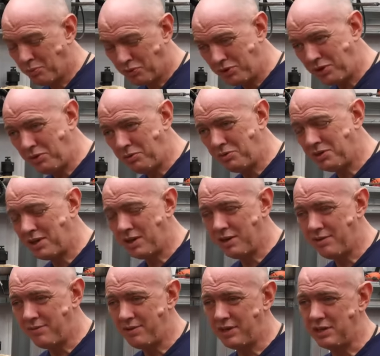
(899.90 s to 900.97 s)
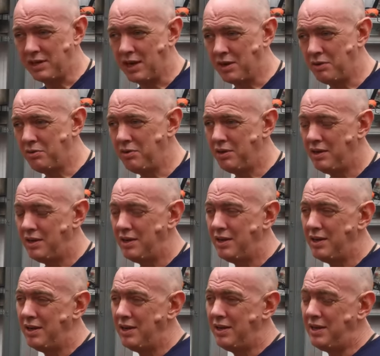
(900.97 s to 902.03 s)
But what you see in a video
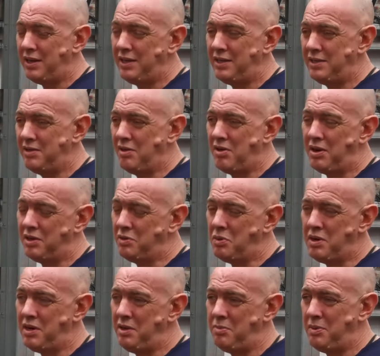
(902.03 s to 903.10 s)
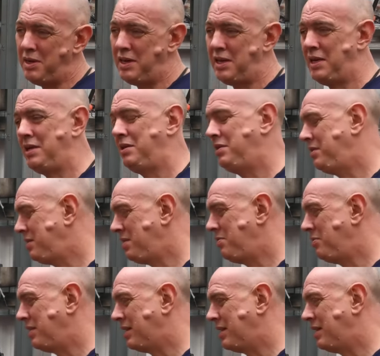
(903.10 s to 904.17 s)
is like a 20 minute
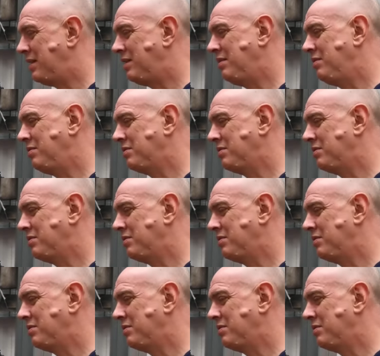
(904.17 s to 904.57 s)
doohickey that